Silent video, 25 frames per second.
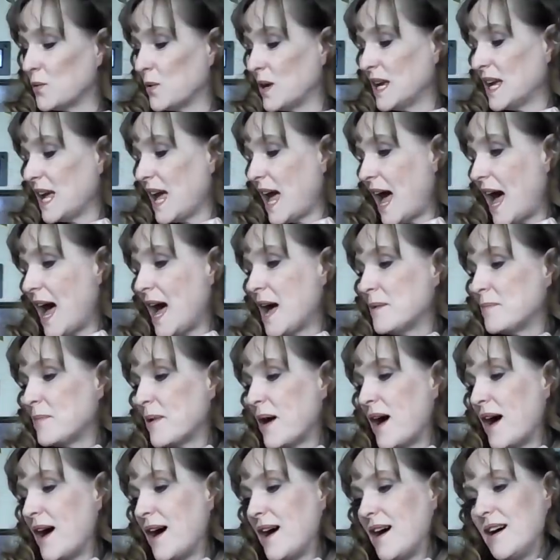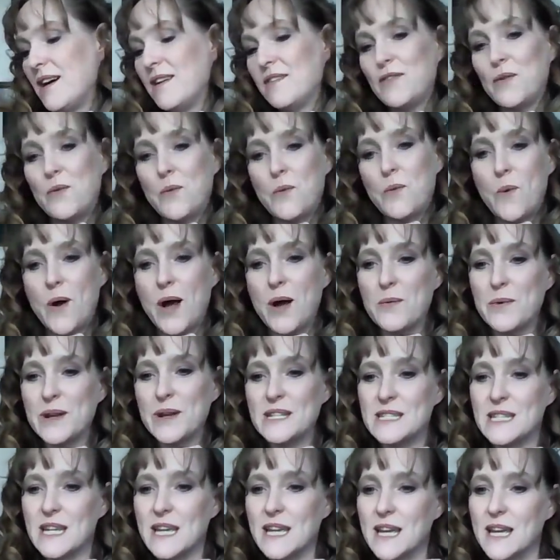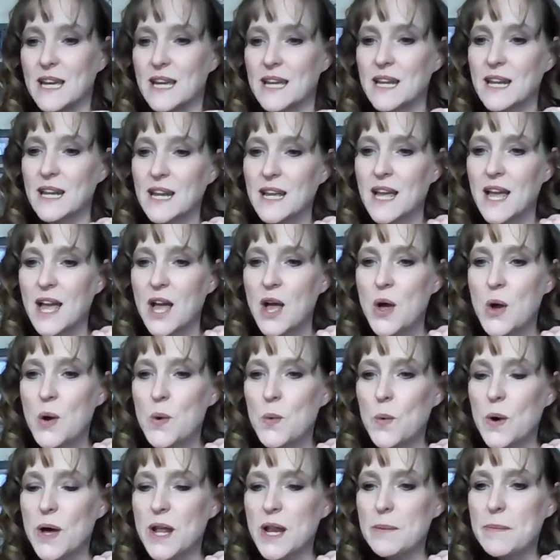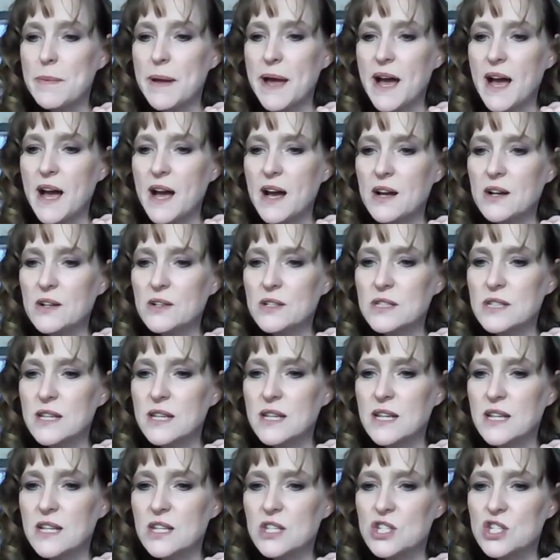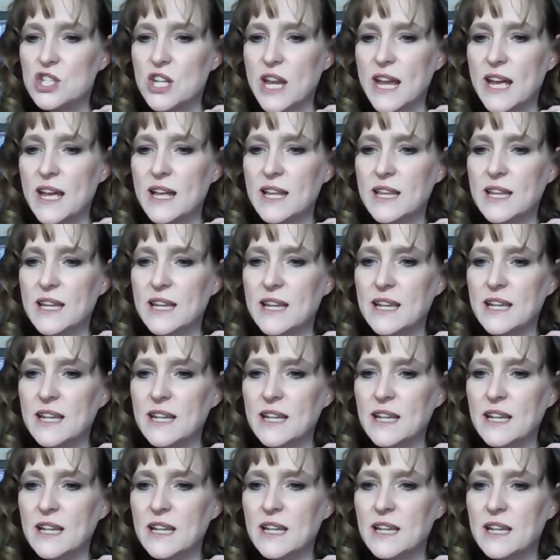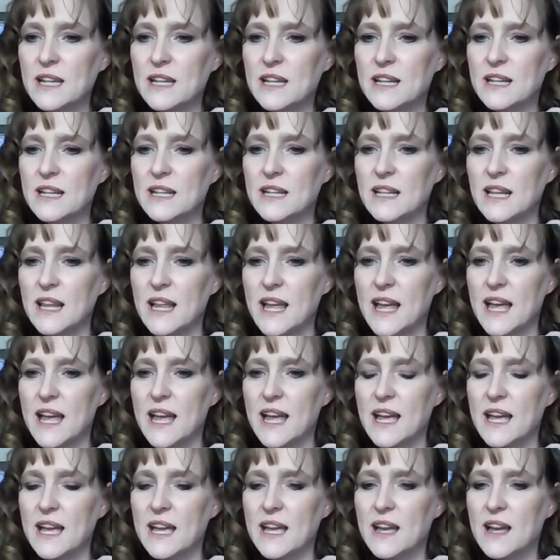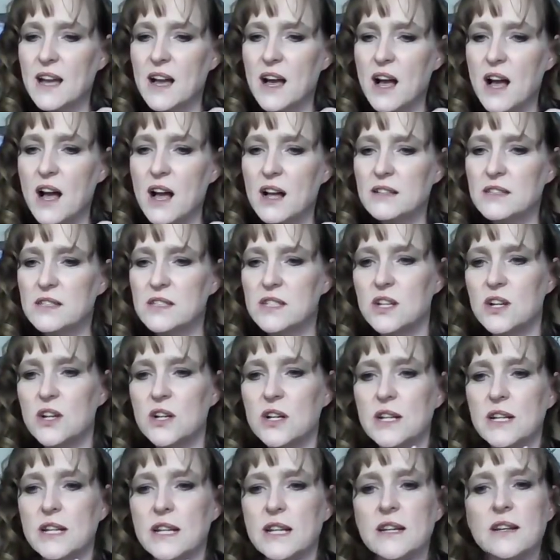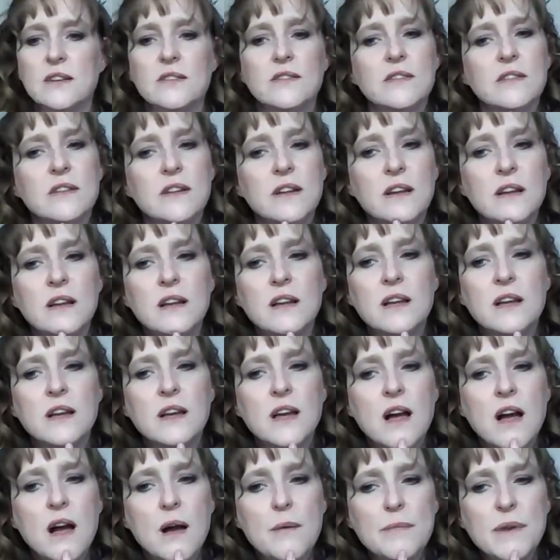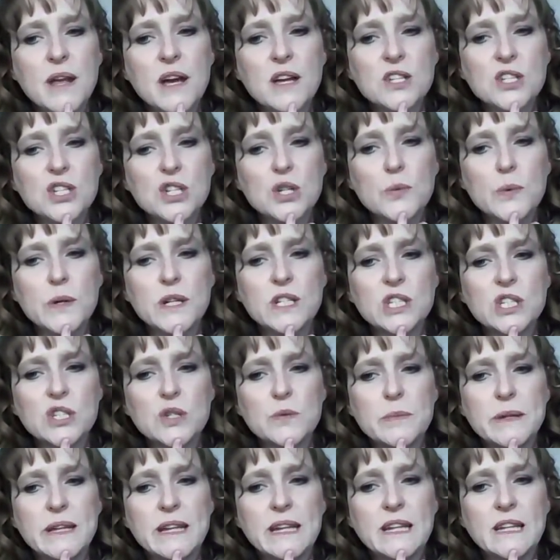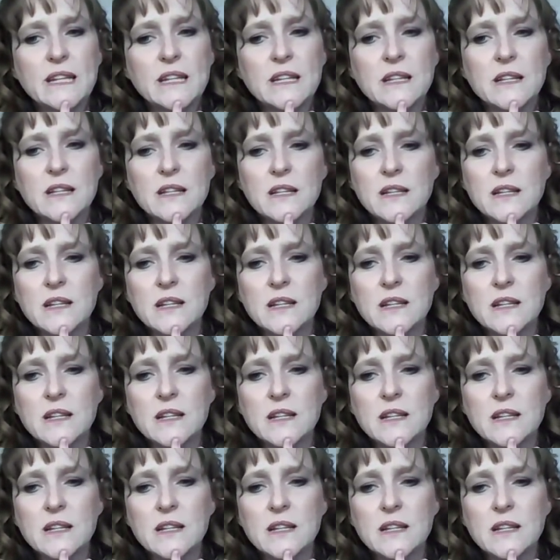recap of what we did. What about jailing clay alternative? I'm not sure what you mean.